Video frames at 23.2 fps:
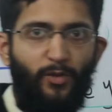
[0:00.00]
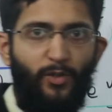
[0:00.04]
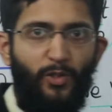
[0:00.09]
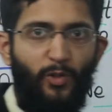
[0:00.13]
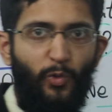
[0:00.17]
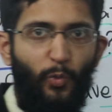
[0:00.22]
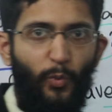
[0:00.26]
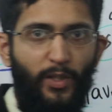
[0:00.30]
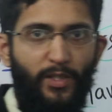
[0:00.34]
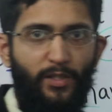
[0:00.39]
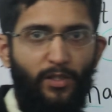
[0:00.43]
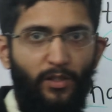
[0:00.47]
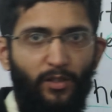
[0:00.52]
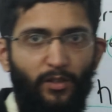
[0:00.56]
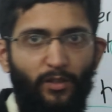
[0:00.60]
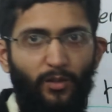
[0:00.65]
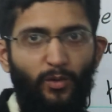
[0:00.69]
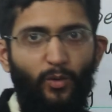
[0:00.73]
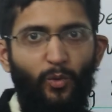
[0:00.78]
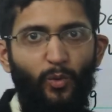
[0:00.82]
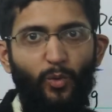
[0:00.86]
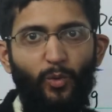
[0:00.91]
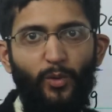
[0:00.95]

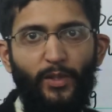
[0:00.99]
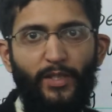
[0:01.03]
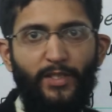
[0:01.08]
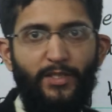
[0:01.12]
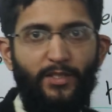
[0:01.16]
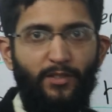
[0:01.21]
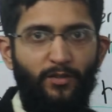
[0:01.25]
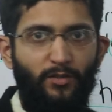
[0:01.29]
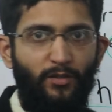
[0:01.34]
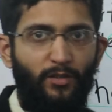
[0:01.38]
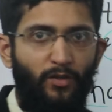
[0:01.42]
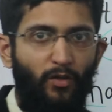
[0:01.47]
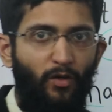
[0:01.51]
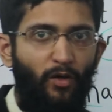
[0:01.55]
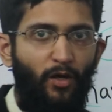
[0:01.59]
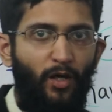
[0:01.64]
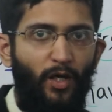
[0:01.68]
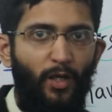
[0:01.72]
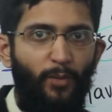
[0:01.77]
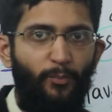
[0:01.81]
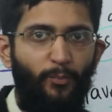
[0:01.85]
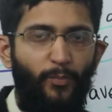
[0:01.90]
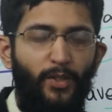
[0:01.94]
Twitter or
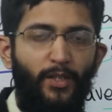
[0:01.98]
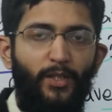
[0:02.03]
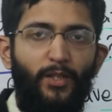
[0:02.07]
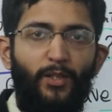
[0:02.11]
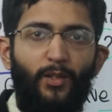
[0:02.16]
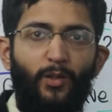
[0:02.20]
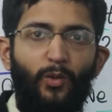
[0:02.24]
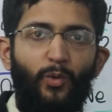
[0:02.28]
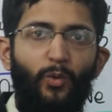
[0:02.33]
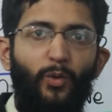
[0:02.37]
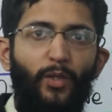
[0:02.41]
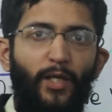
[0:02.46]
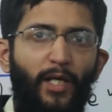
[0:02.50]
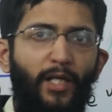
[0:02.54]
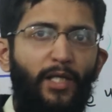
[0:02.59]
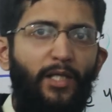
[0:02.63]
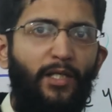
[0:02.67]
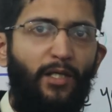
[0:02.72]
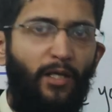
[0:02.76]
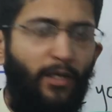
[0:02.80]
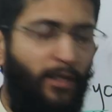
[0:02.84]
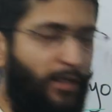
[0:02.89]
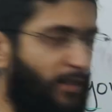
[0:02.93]
Instagram, or
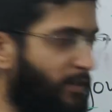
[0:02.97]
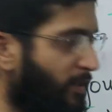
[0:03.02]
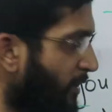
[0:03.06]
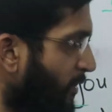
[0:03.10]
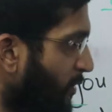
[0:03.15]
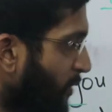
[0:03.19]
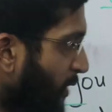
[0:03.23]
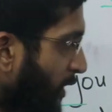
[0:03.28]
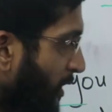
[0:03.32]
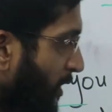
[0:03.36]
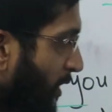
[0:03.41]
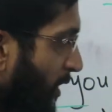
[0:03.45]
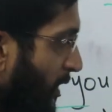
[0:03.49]
any ID you can